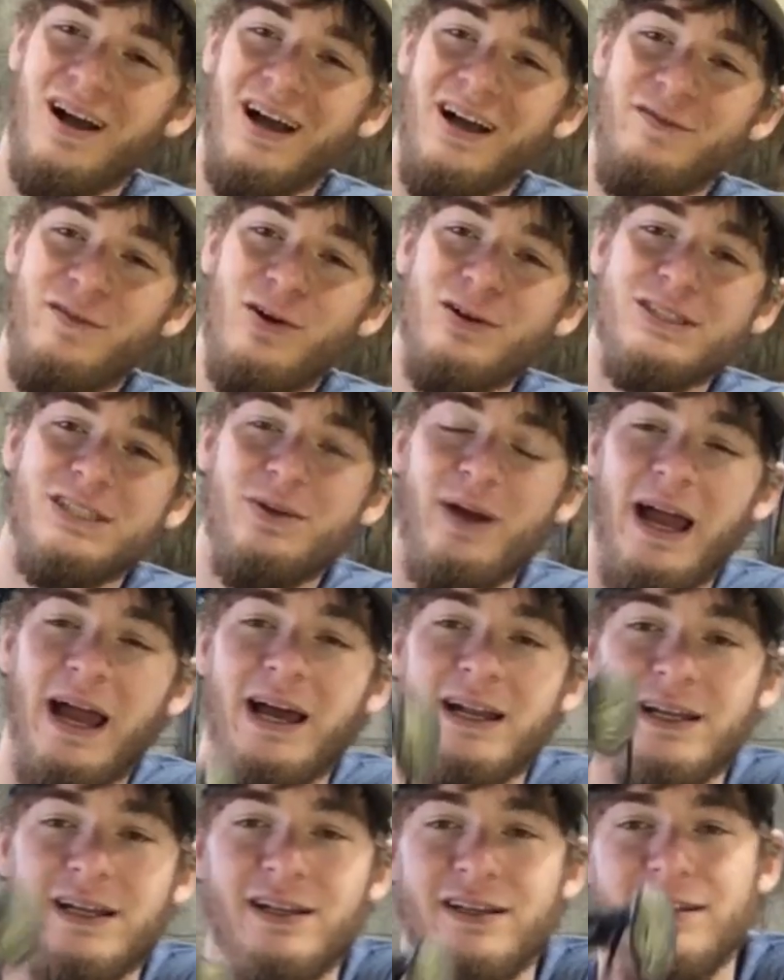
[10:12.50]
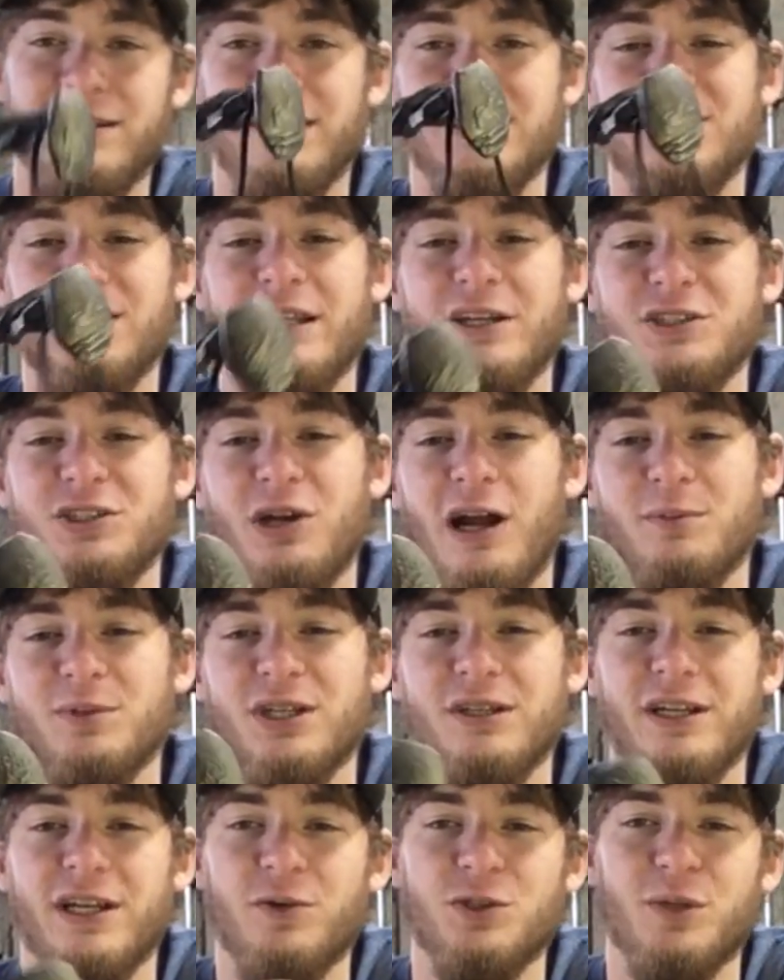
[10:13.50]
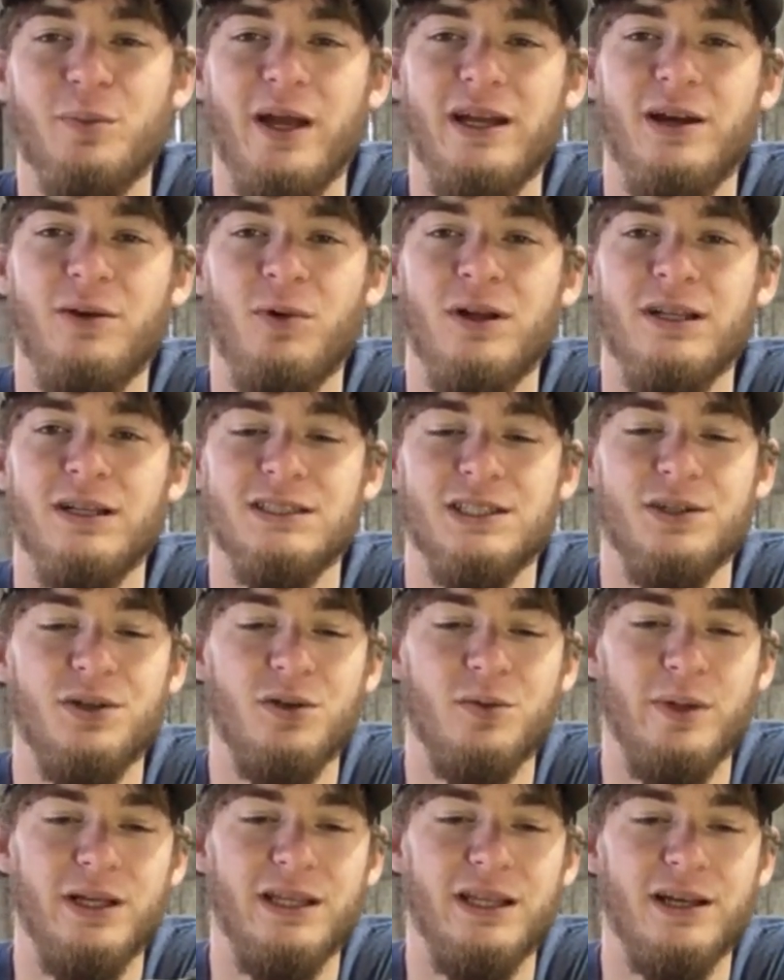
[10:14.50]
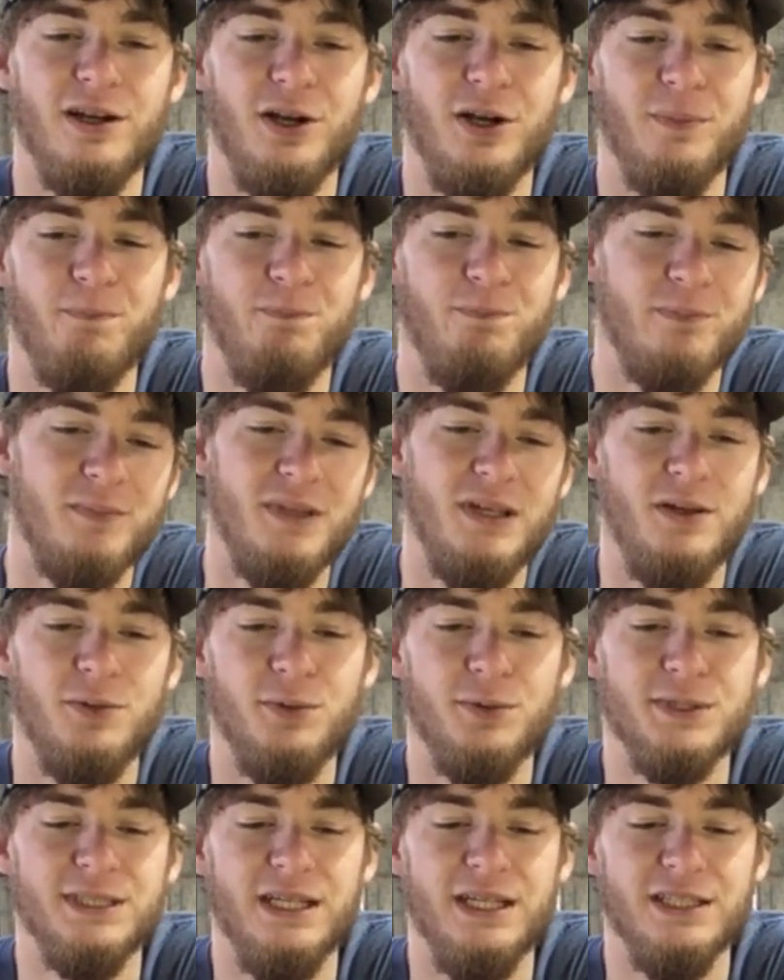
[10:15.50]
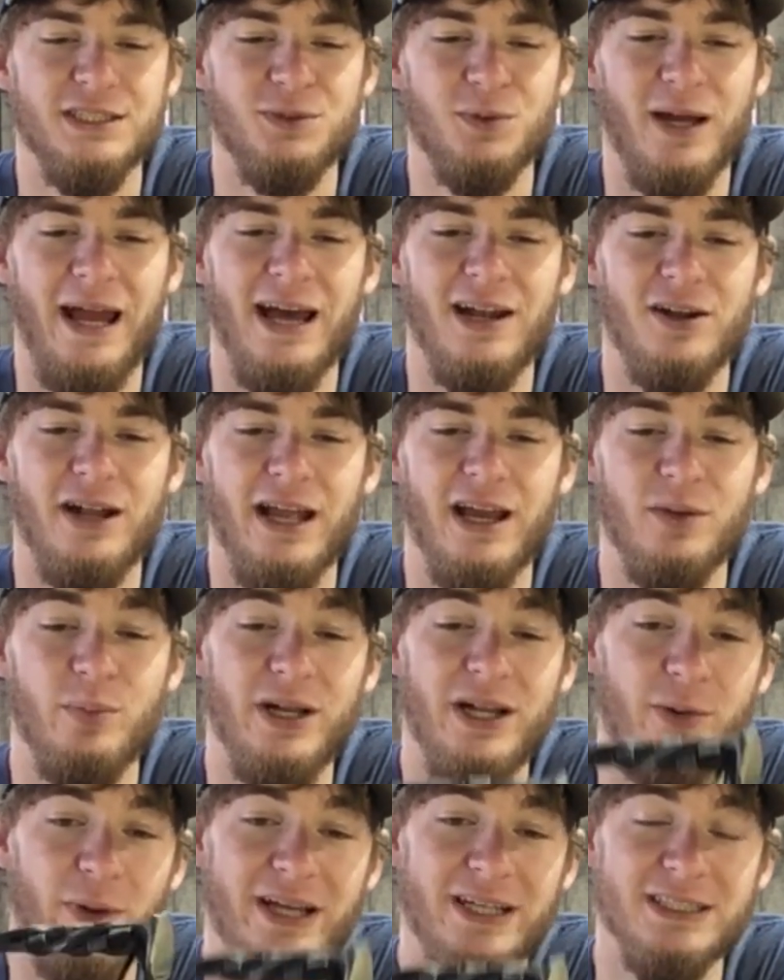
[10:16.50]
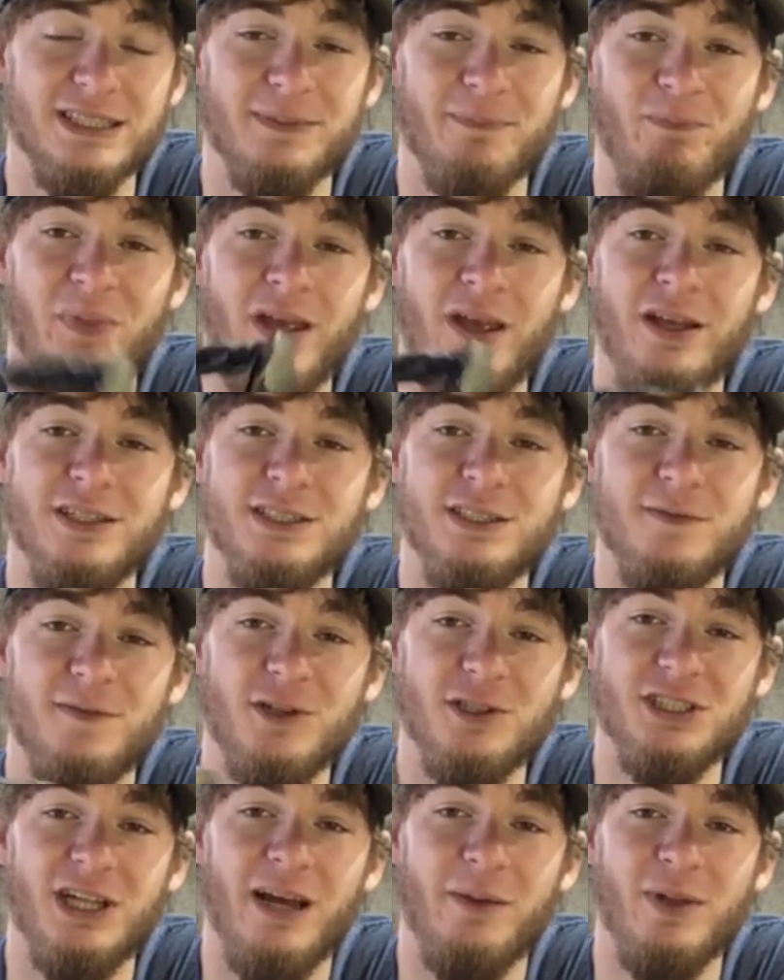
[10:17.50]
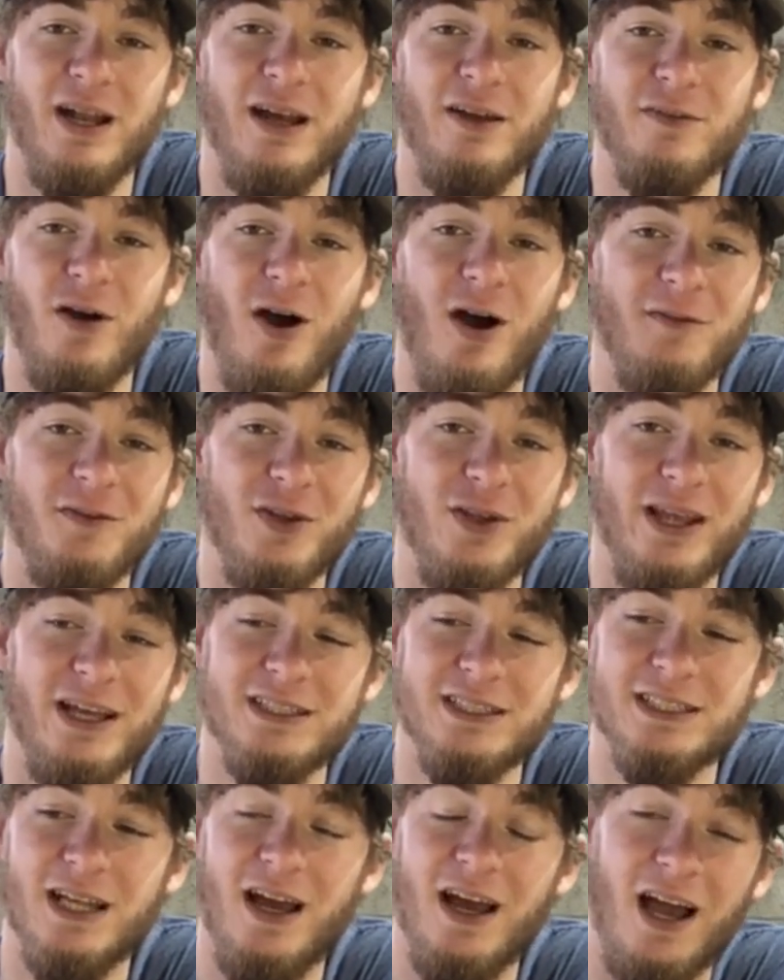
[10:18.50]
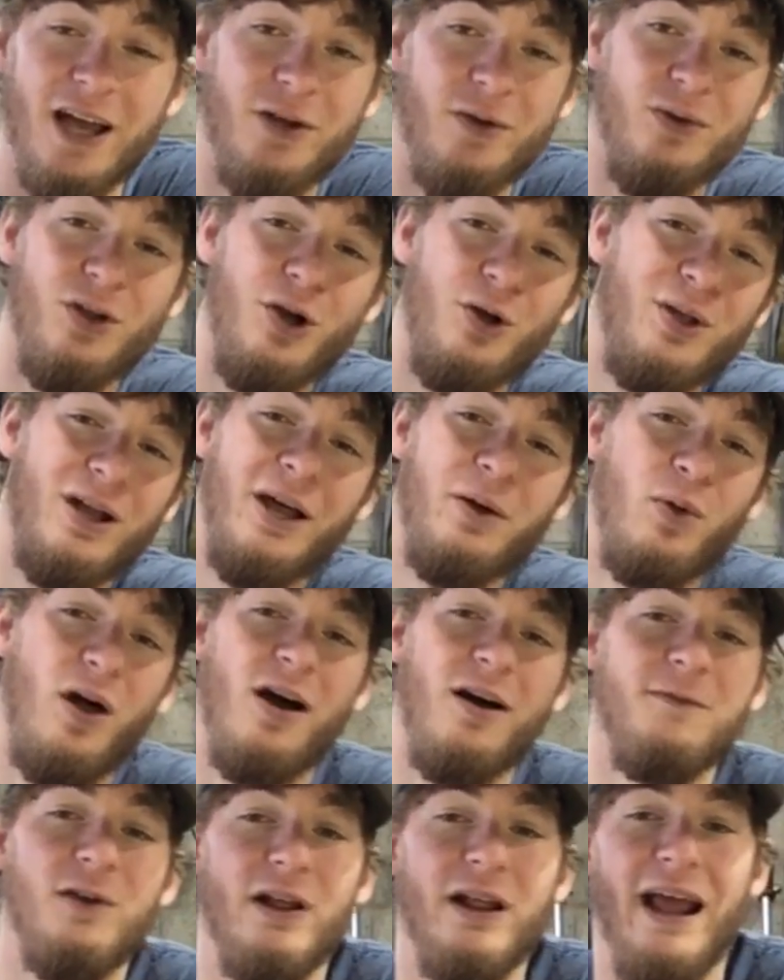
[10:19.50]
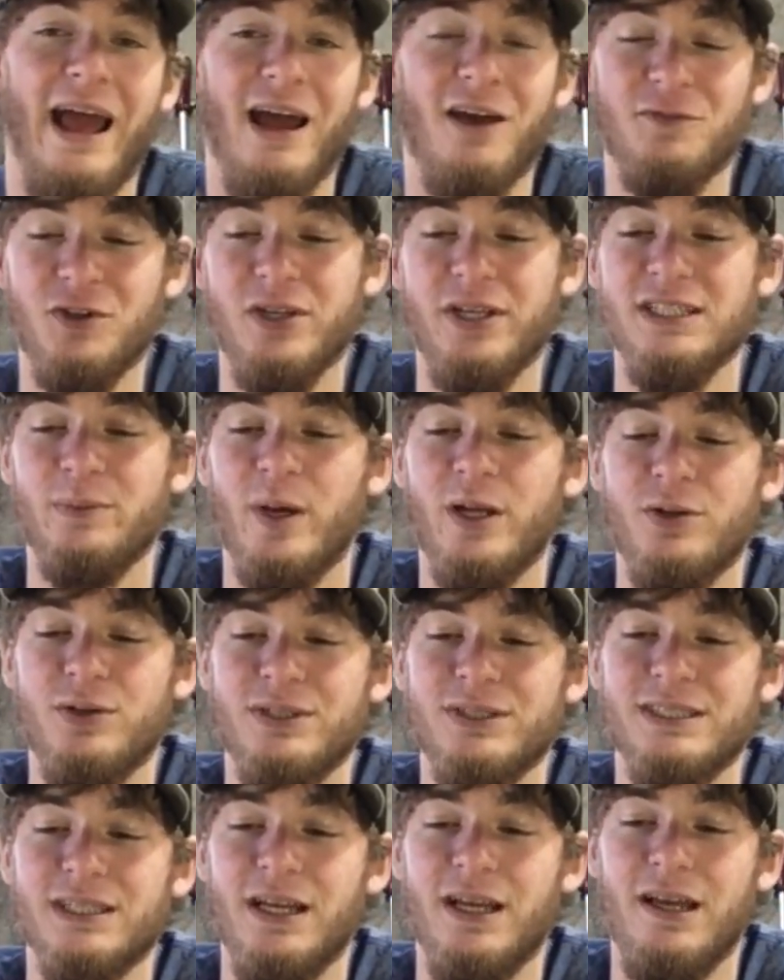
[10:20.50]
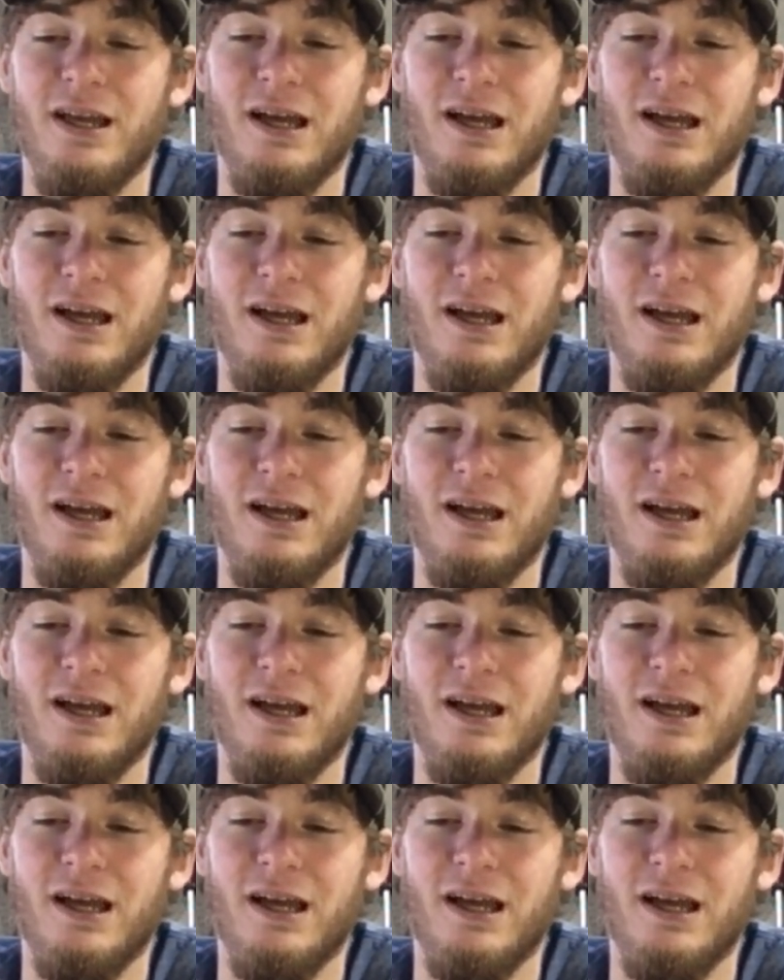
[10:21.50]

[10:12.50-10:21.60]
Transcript: I've also added these leather straps on here, which I might get one that's a little bit thicker. We'll see. This is what I had on hand. But anyways, this is the first time that I've offered this. I don't know that I will offer it after these bundles.